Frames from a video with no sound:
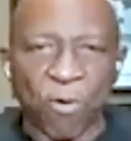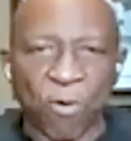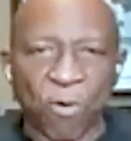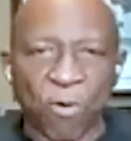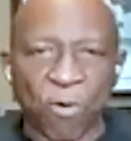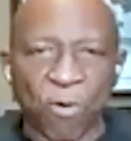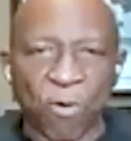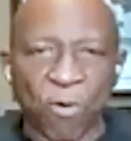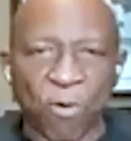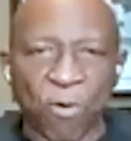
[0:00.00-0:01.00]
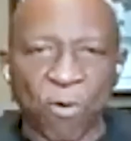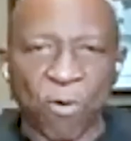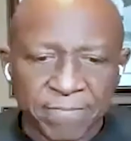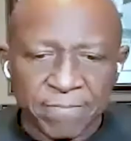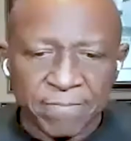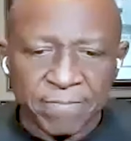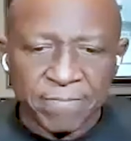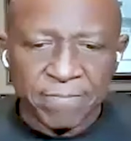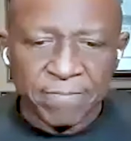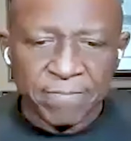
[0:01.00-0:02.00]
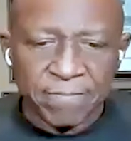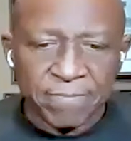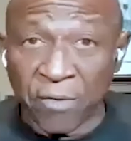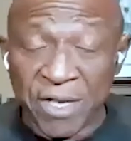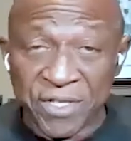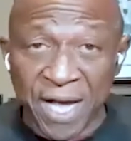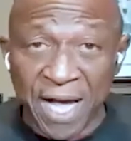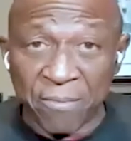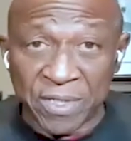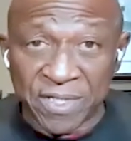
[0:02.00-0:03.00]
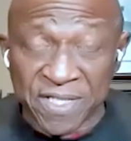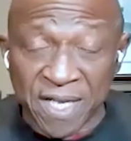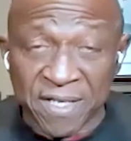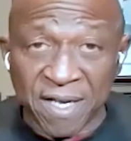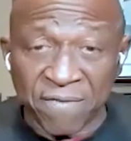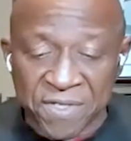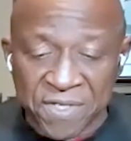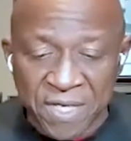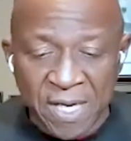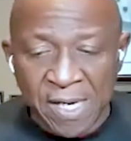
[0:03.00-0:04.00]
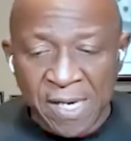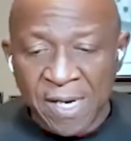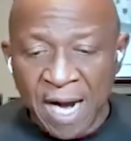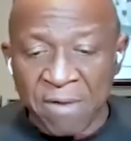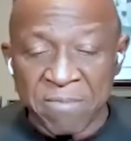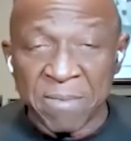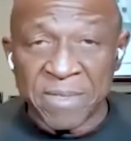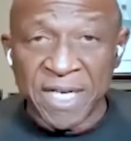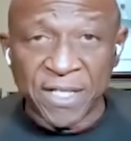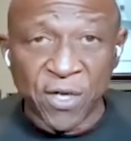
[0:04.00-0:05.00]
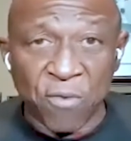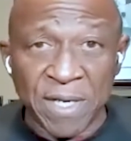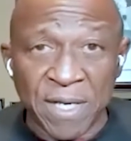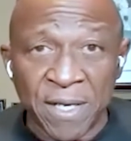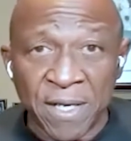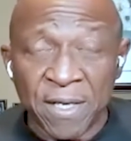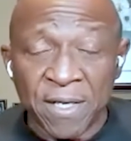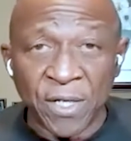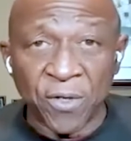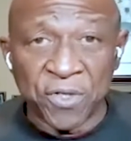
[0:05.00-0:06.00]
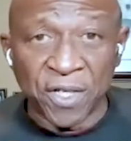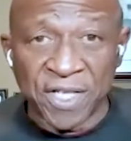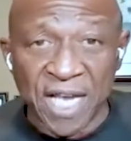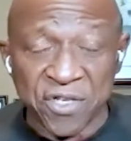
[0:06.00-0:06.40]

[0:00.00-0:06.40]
And then Herman did a great job with the Sun Devils. I remember Dick Tomey, took Desert